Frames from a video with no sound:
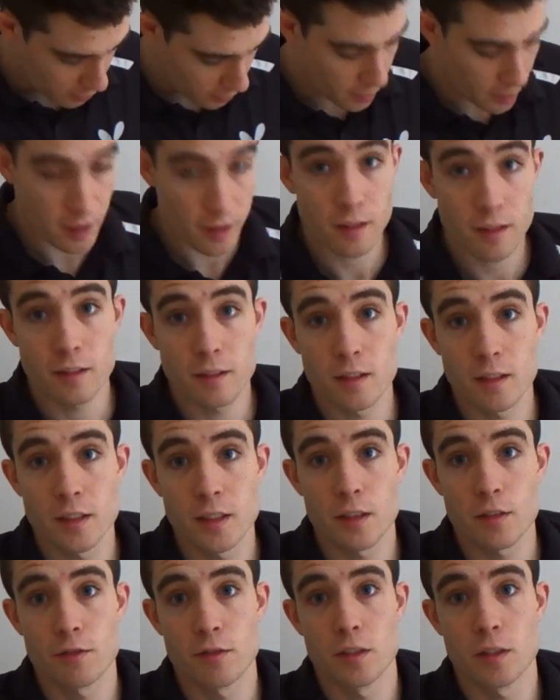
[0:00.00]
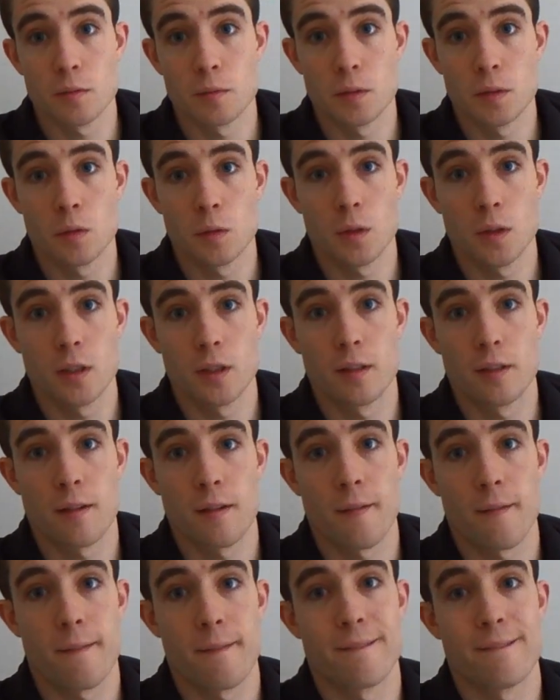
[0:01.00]
that, the difference between
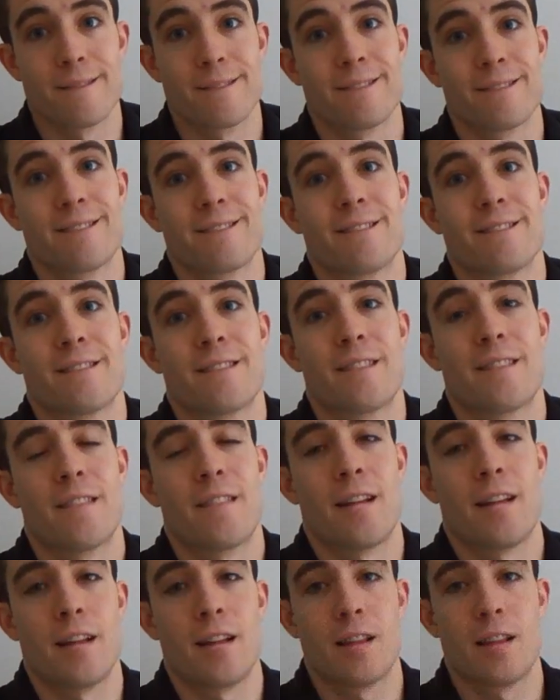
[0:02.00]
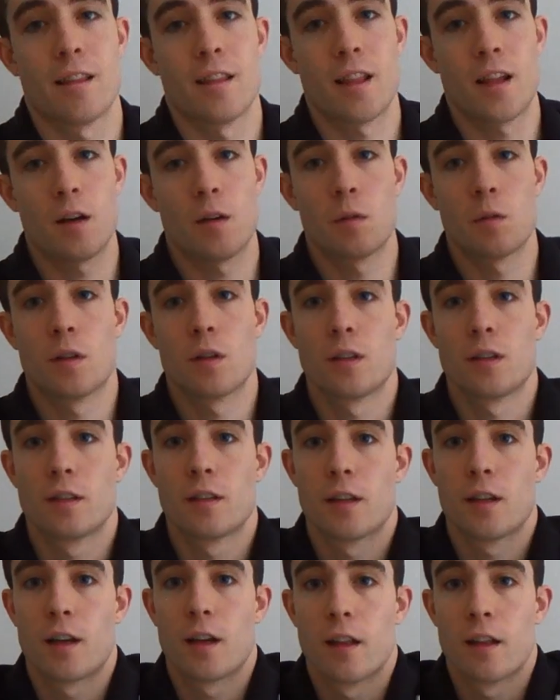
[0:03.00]
that
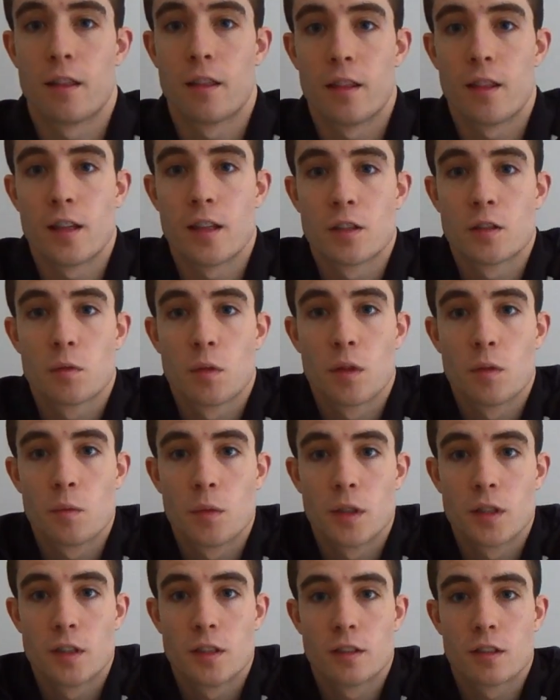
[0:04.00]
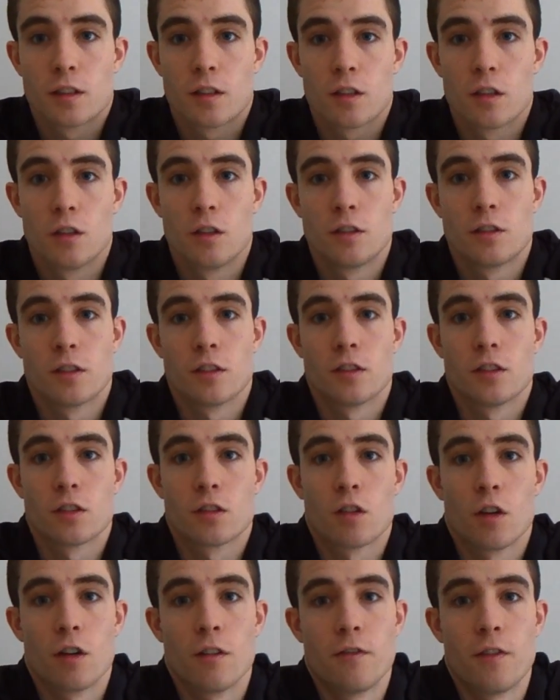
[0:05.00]
one and this one, which isn't glued, so it's
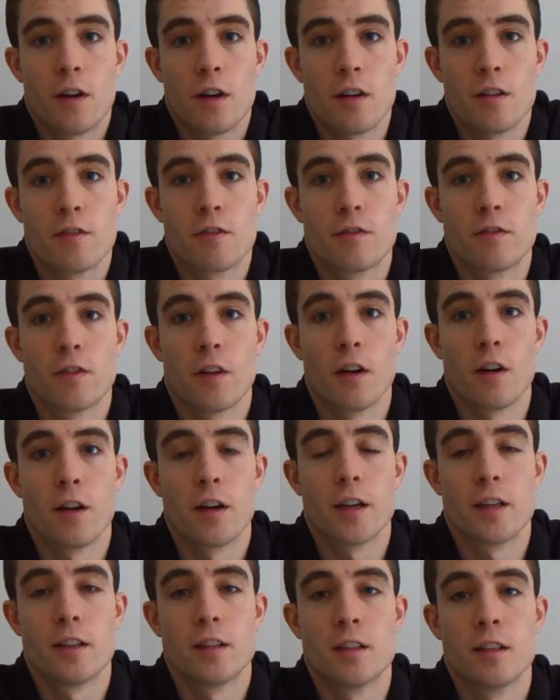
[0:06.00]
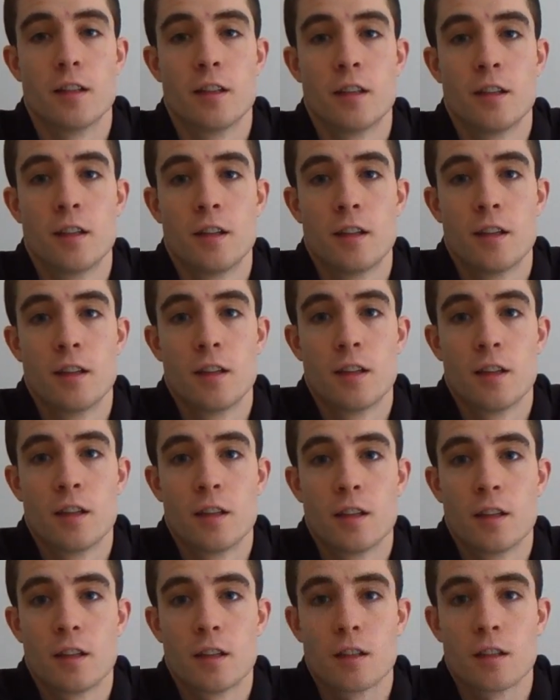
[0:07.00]
just got a very fine
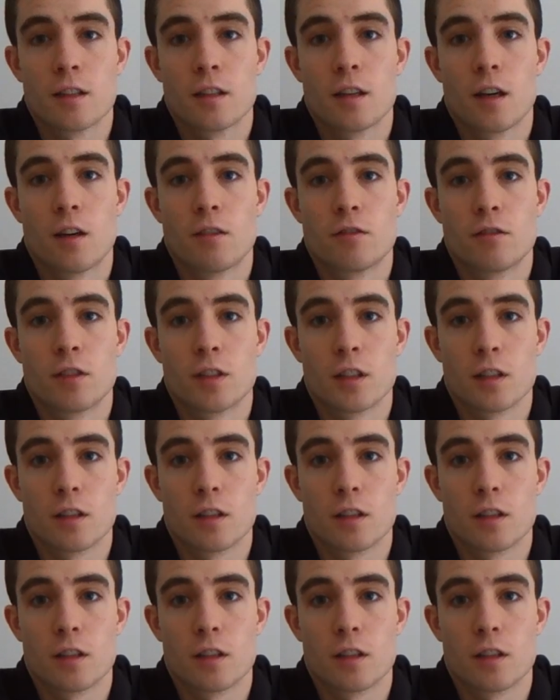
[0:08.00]
covering